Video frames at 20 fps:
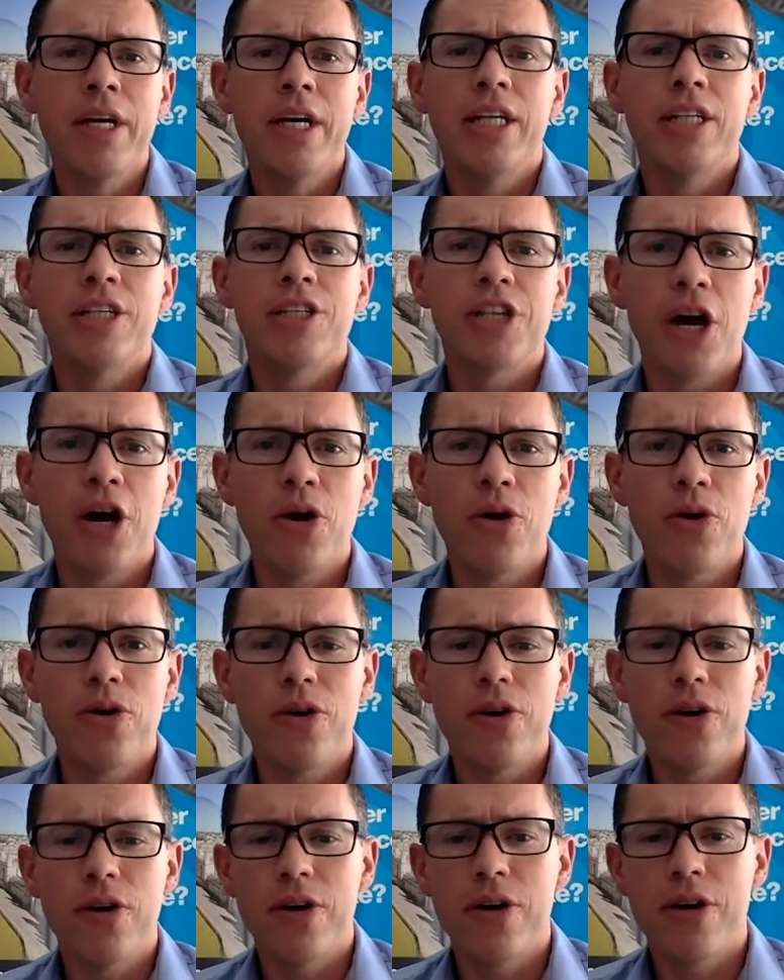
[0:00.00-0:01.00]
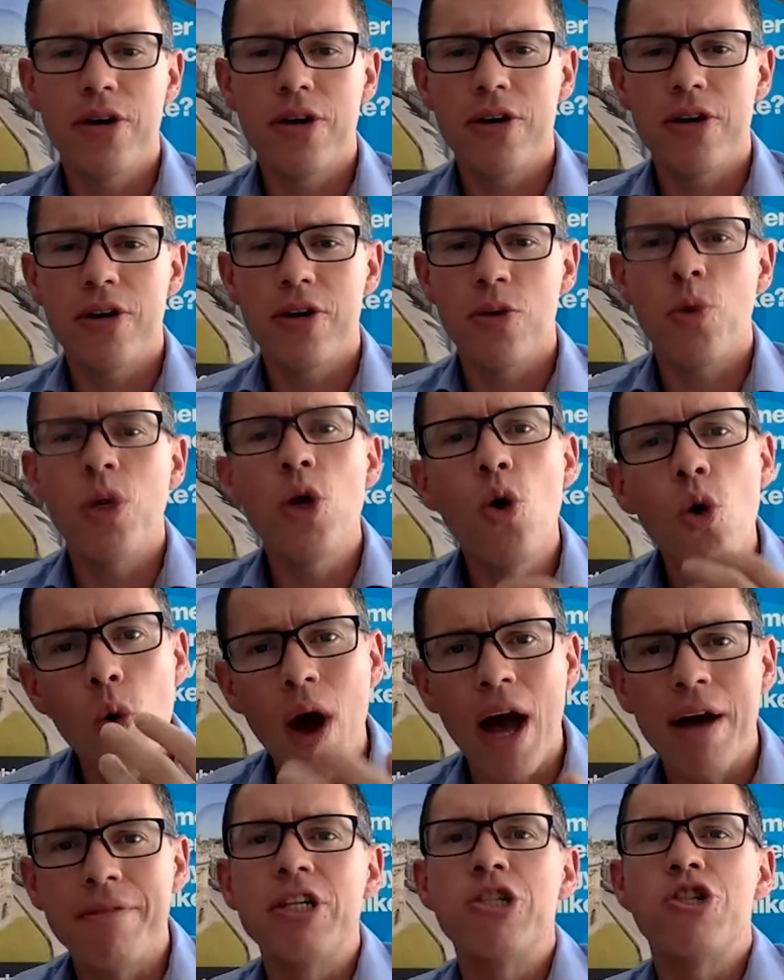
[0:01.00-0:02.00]
So we all
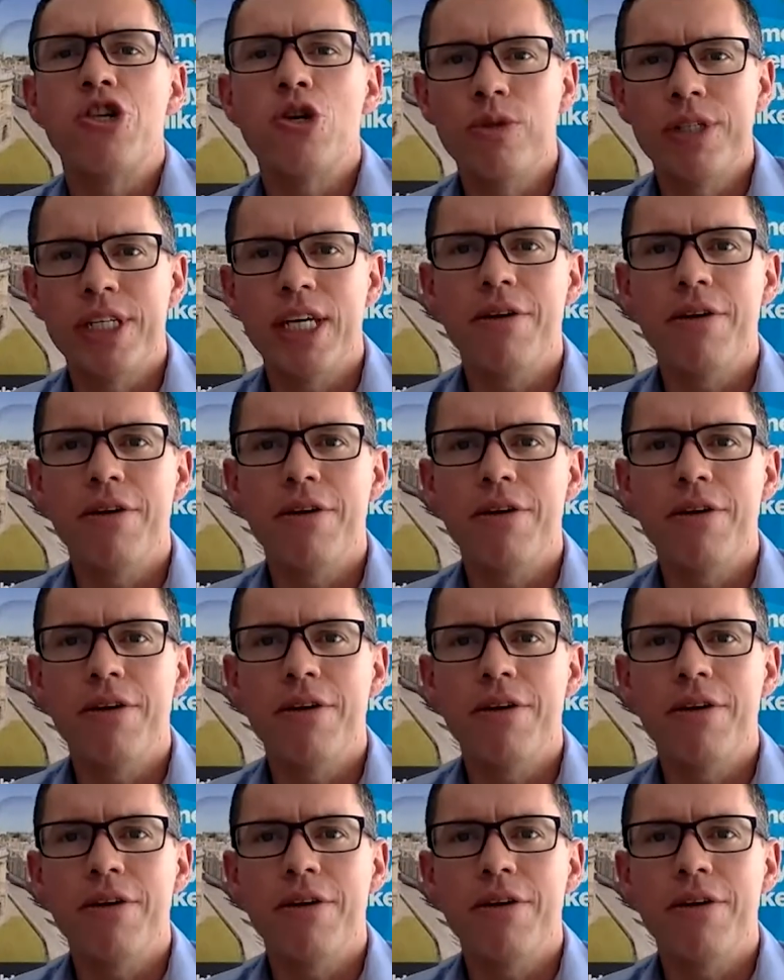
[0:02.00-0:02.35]
have a duty of